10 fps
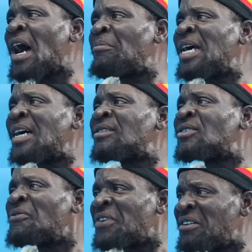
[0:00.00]
because me a
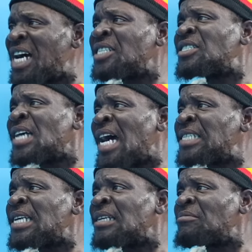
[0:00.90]
suffer as
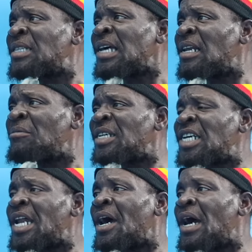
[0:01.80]
choice, as me tell them in
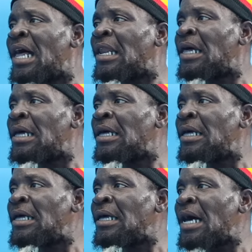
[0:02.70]
general.
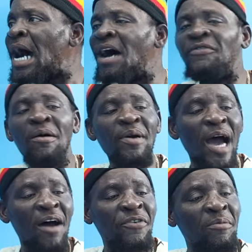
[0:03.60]
after, me,
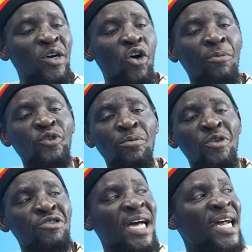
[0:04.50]
after me come to me
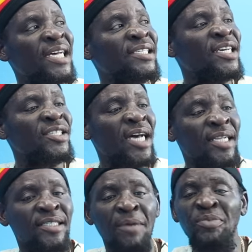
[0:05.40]

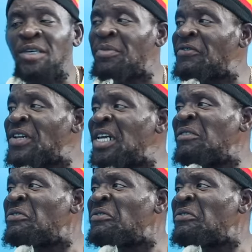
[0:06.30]
realization, say people for live.